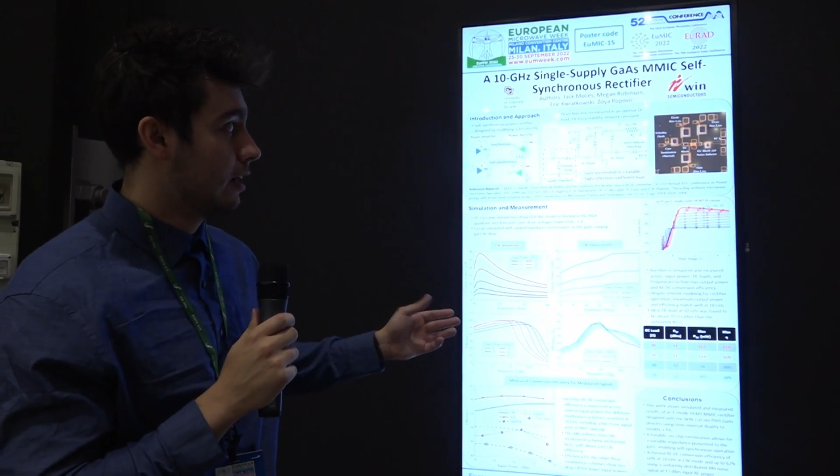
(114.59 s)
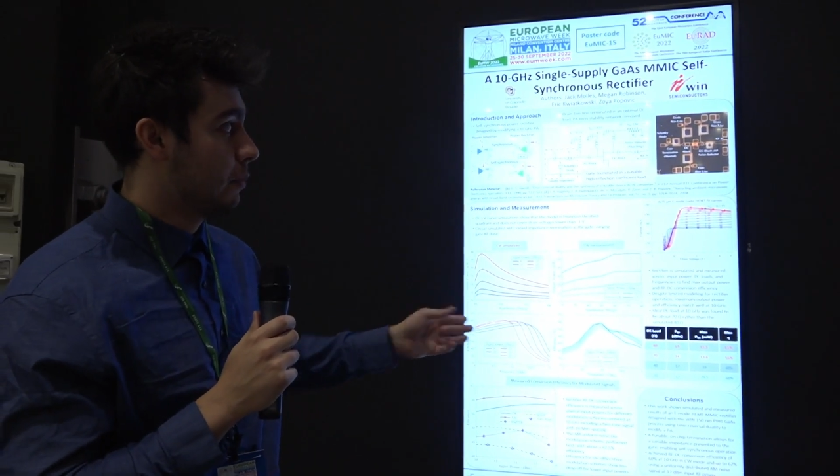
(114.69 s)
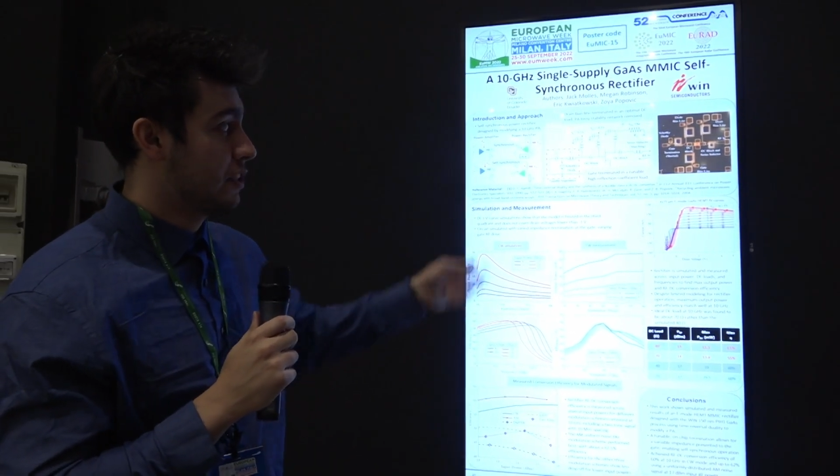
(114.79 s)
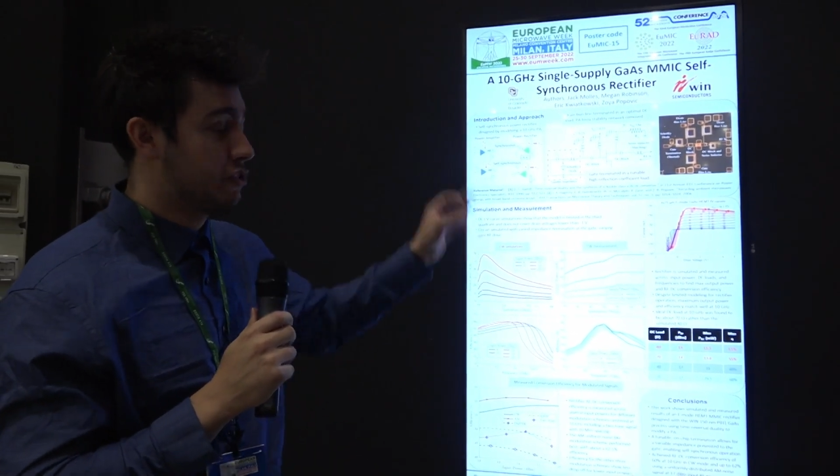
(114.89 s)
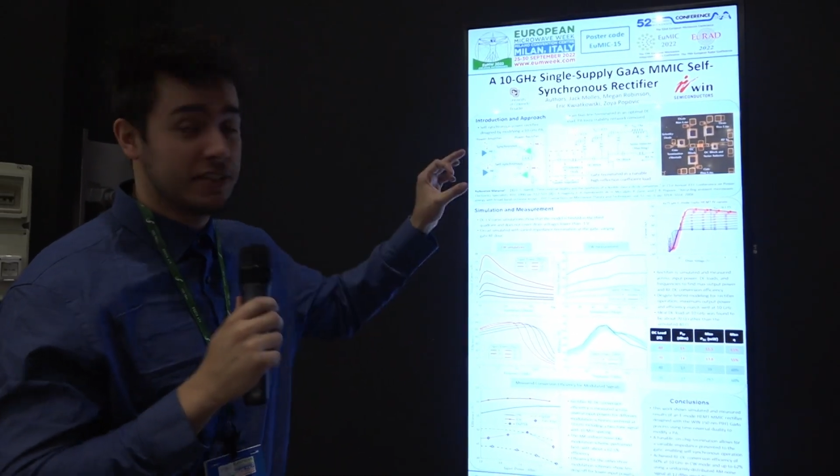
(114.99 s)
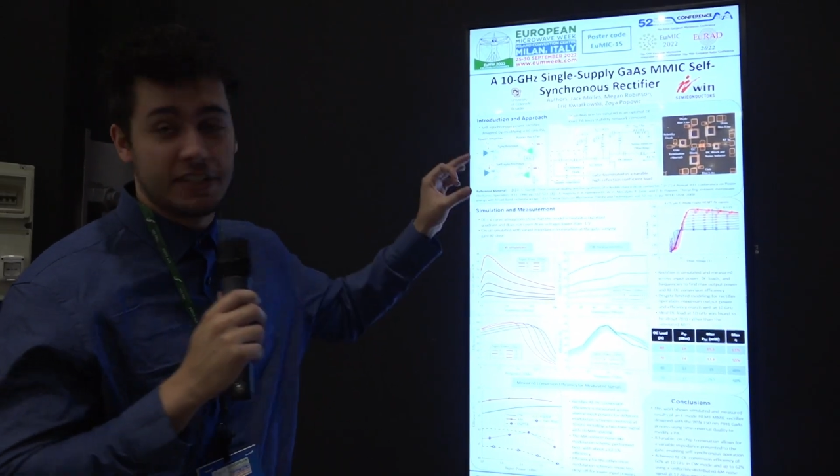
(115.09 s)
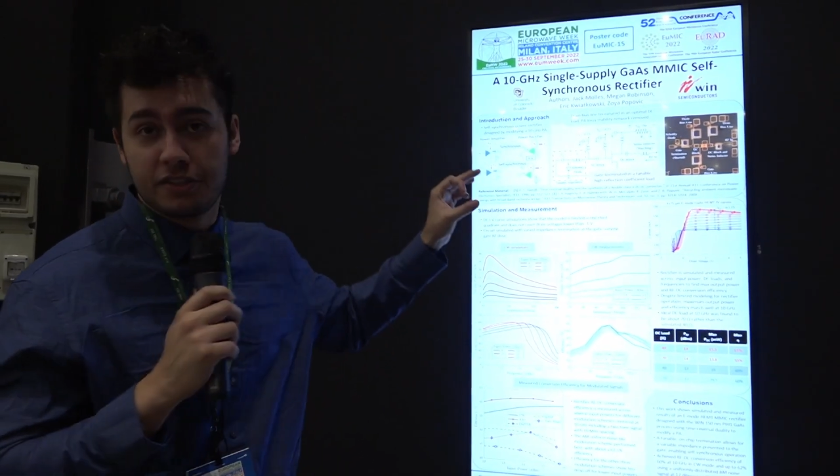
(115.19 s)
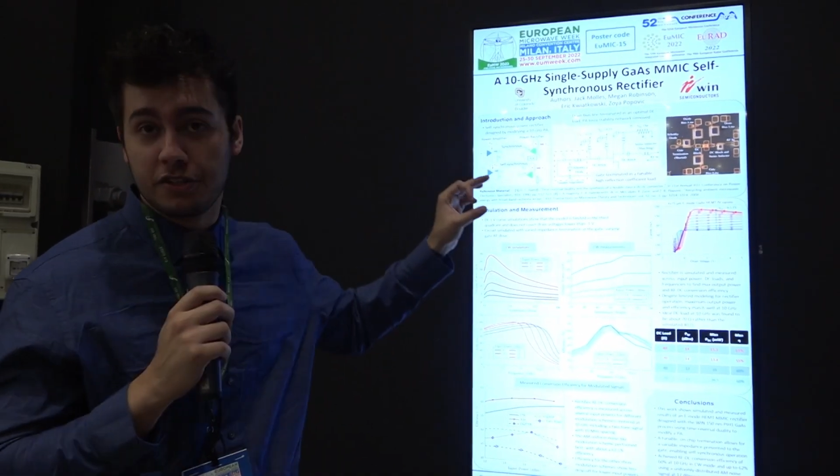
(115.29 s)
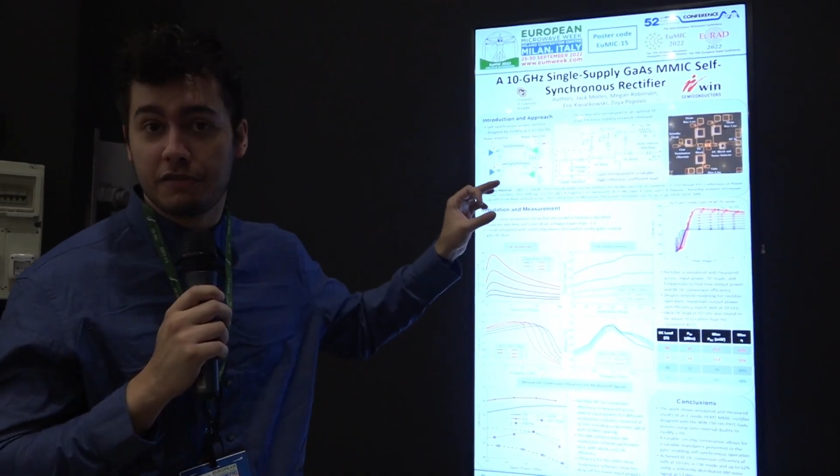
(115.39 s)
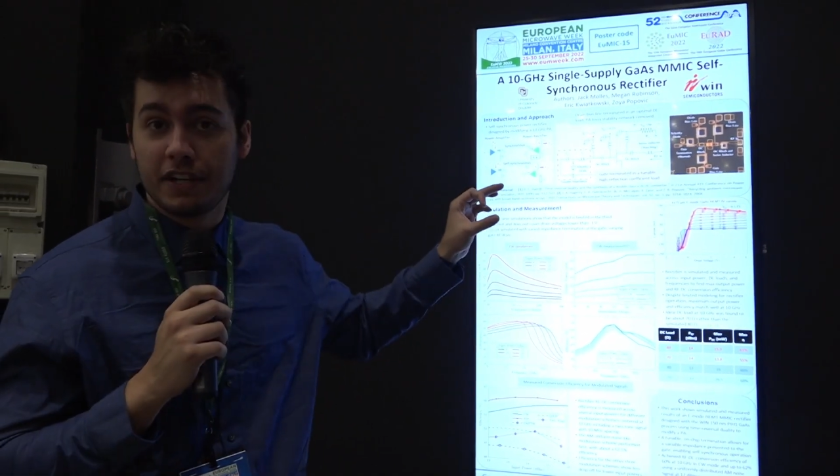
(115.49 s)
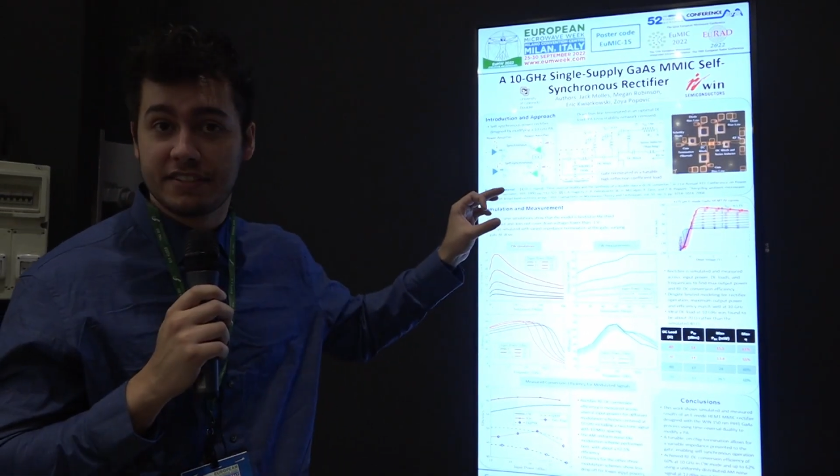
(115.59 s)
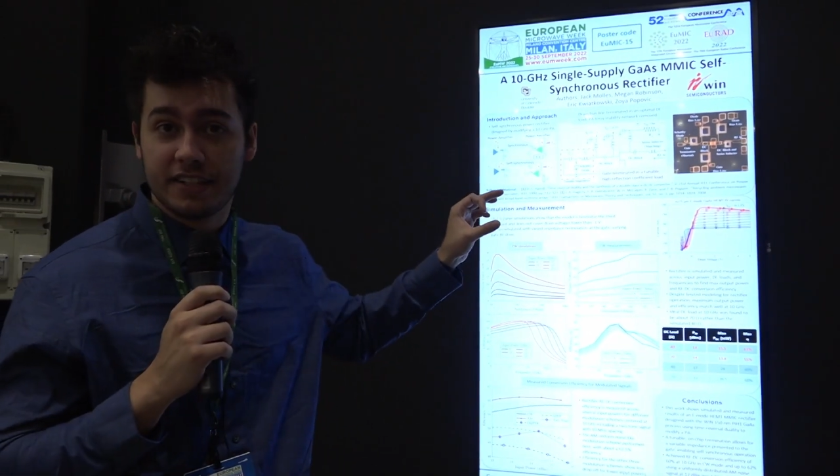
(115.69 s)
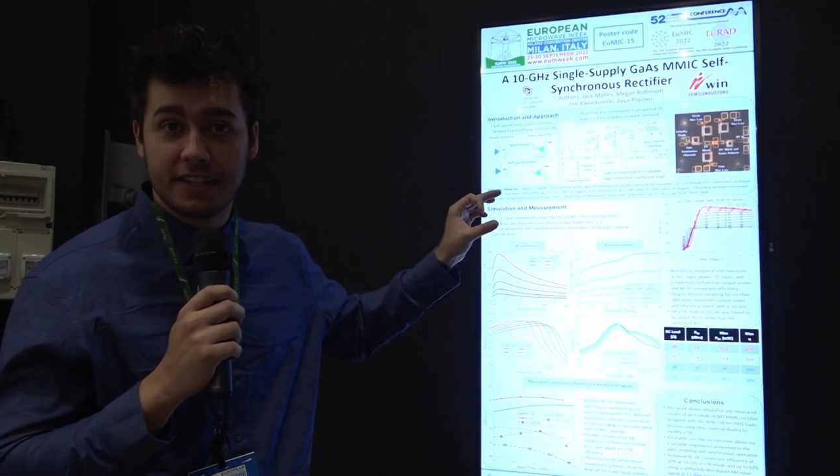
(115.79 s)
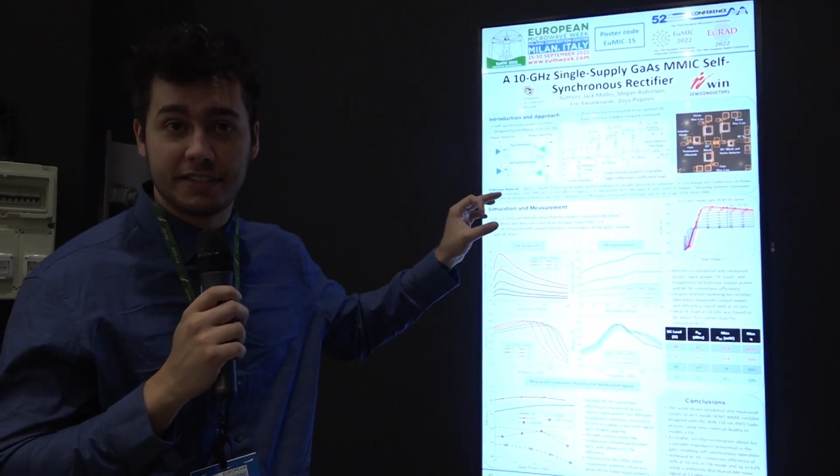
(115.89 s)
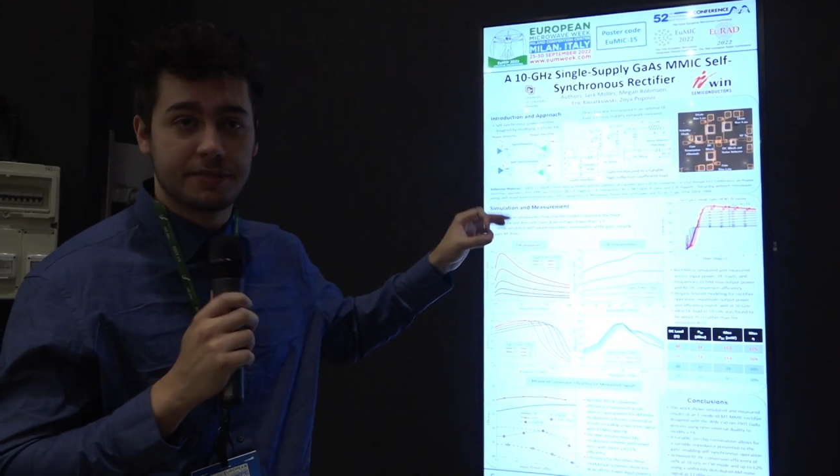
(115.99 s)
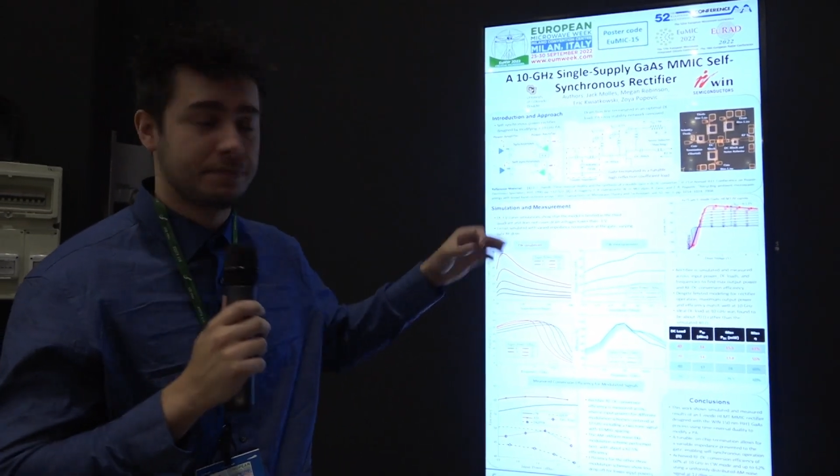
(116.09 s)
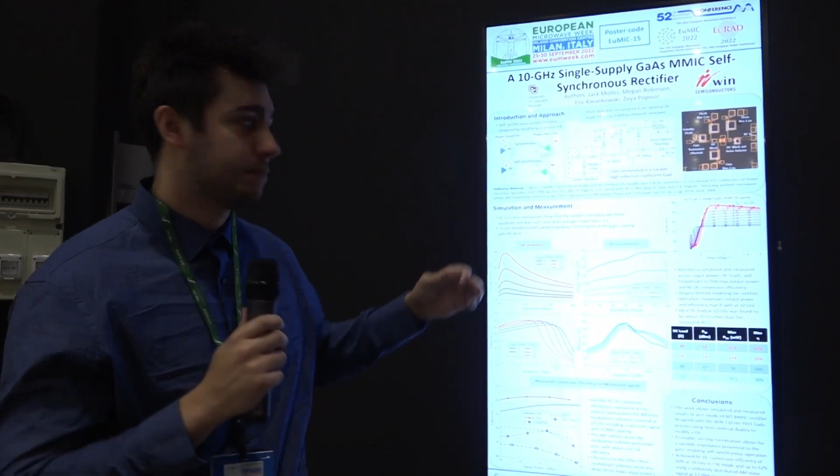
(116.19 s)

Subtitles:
with the transistor device size.